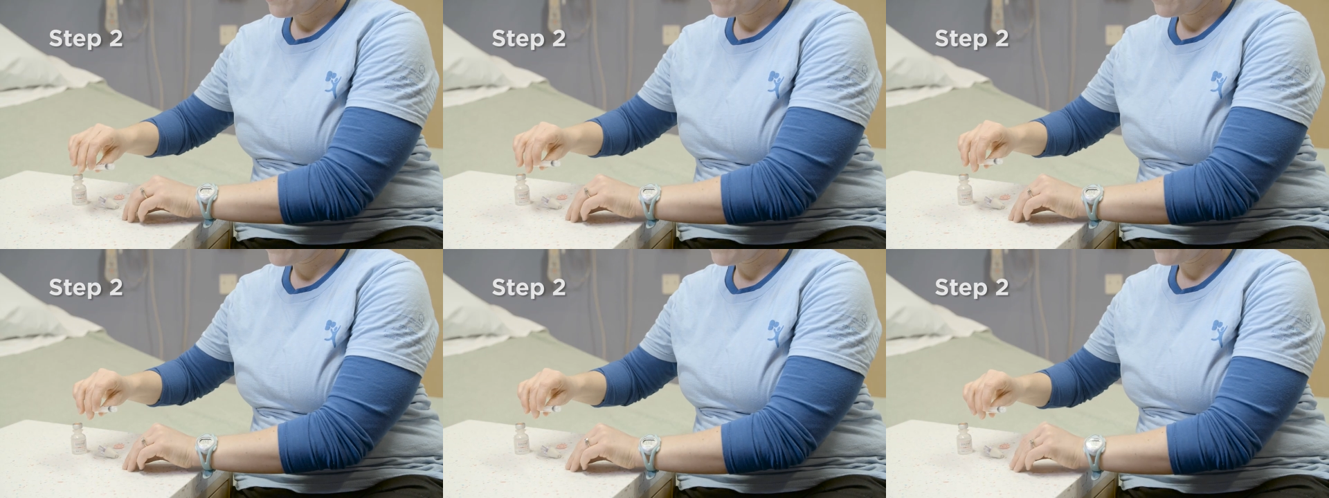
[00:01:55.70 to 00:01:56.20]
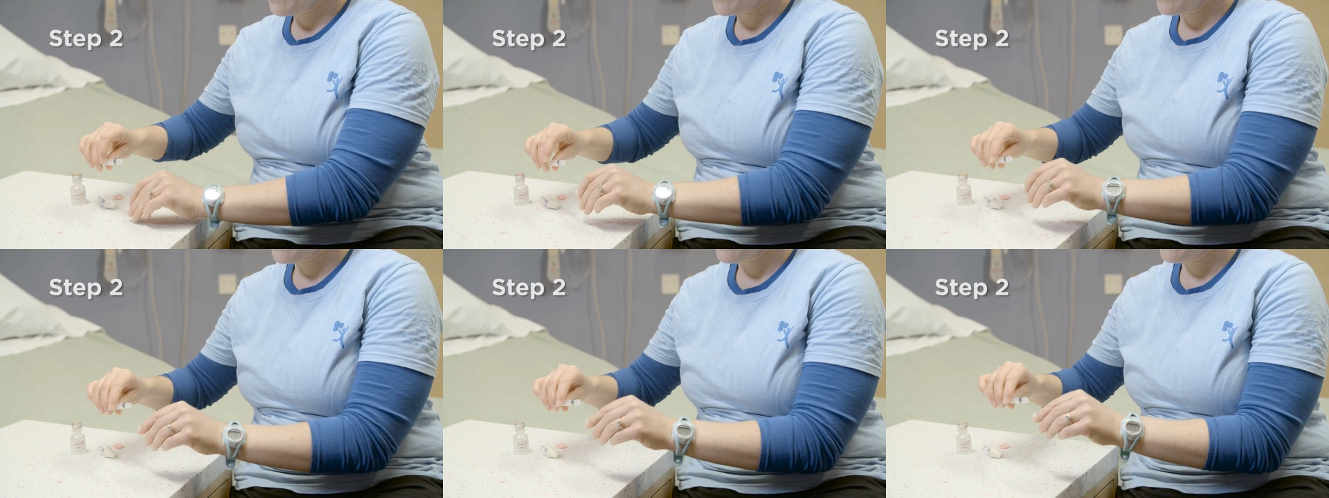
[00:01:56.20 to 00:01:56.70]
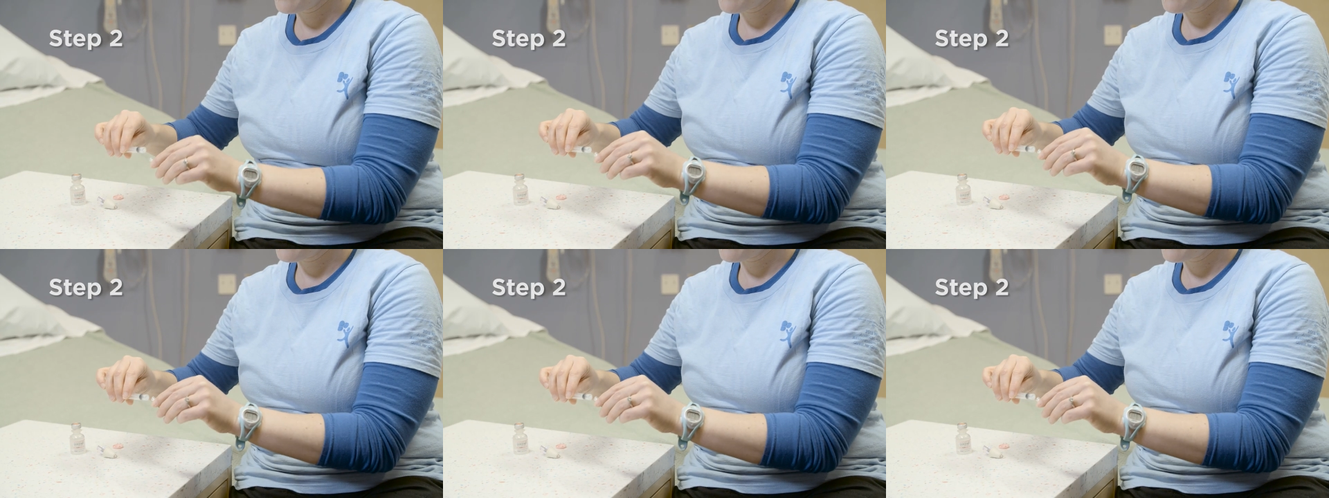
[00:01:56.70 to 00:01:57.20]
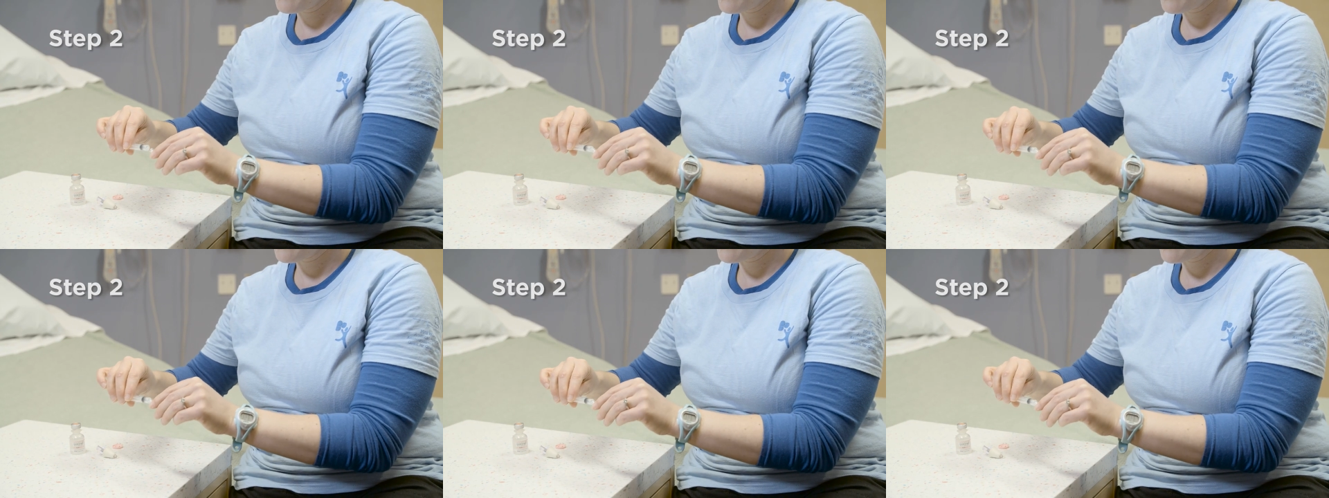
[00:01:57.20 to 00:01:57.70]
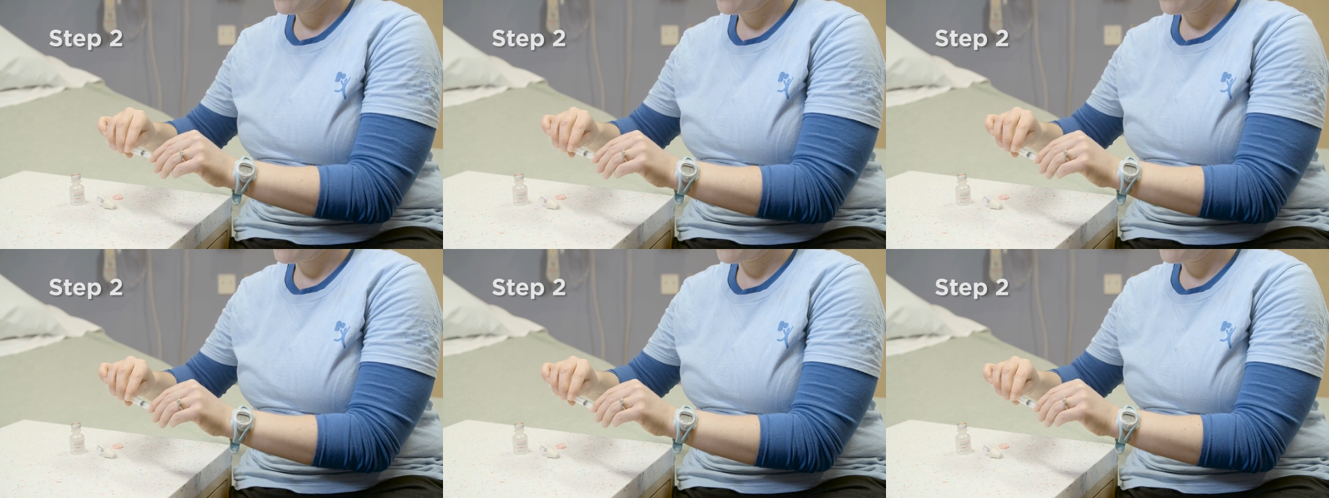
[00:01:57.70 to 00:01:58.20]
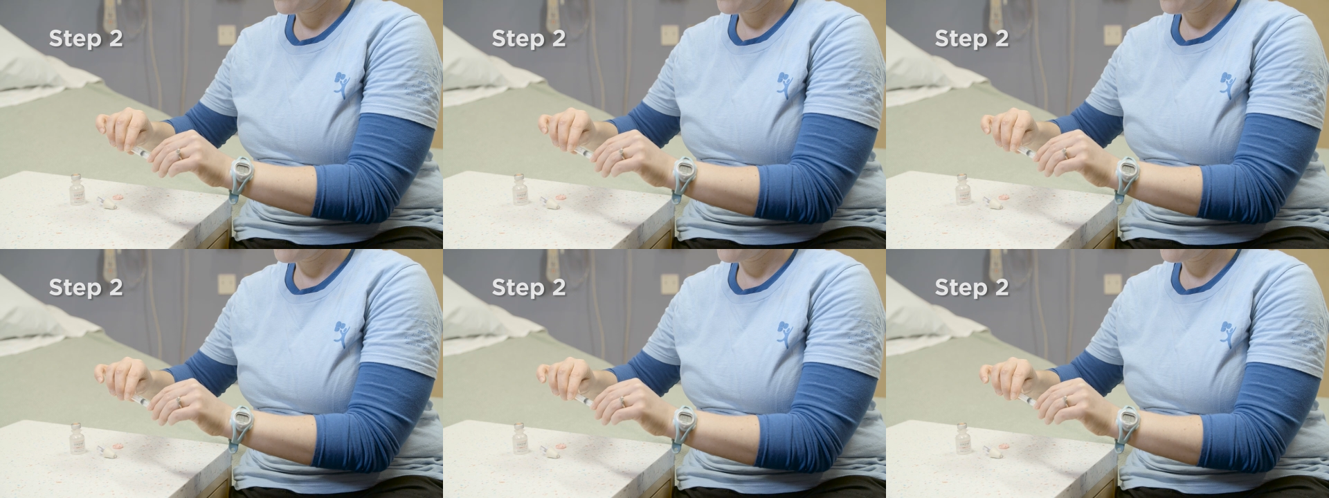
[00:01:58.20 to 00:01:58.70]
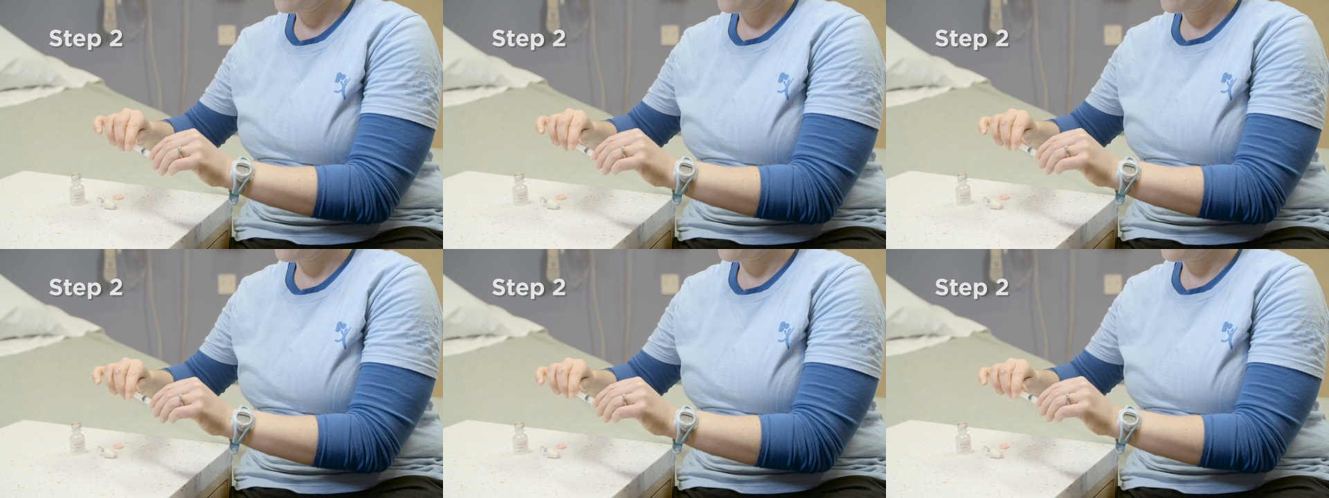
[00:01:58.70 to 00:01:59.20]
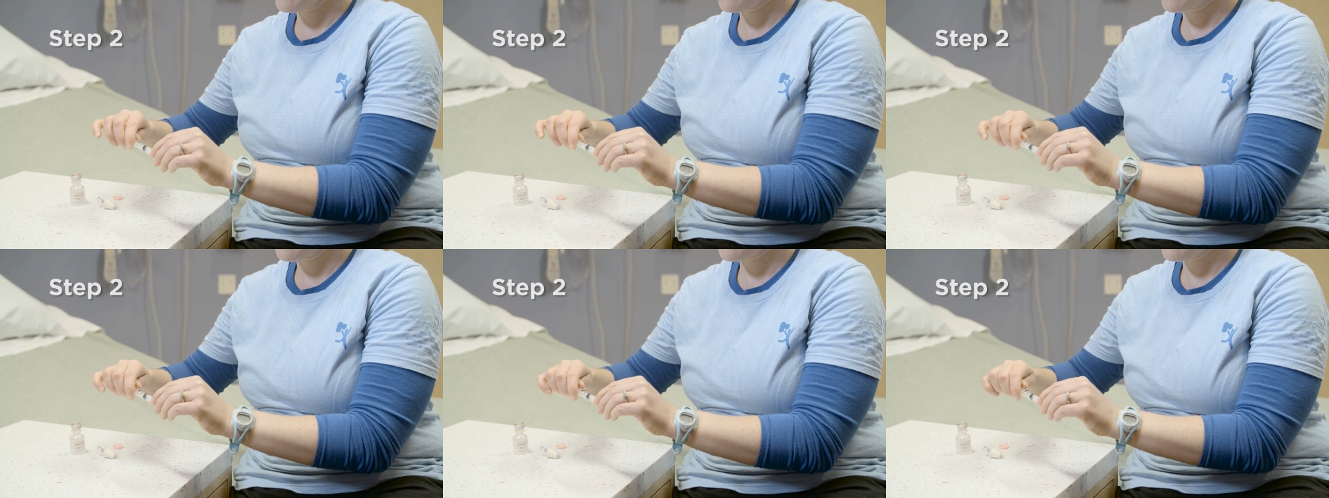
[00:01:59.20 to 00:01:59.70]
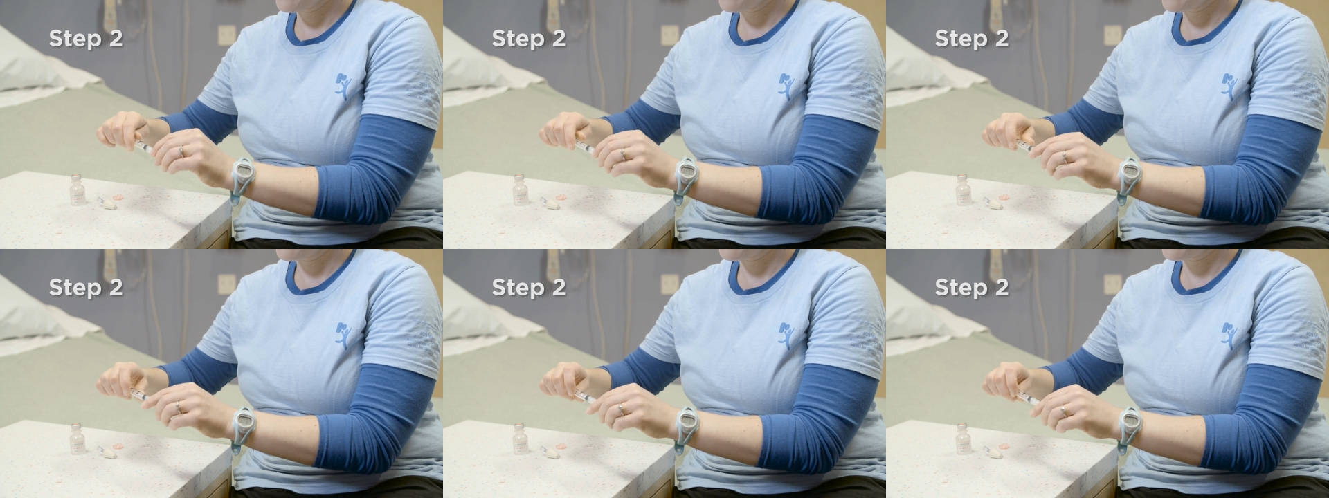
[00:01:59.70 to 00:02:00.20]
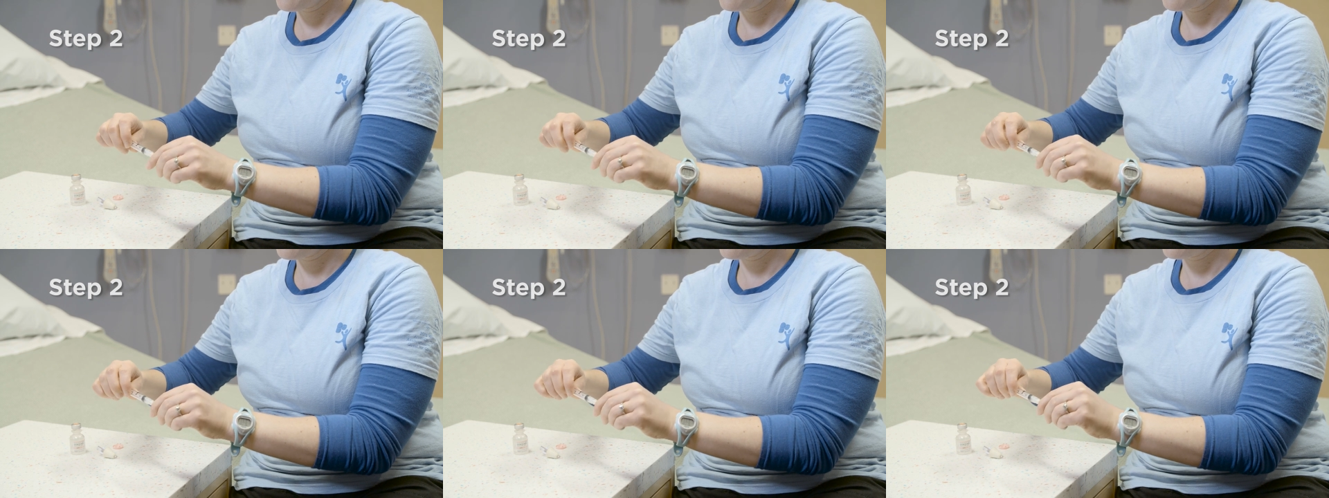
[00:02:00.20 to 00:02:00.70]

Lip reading: (no speaker visible)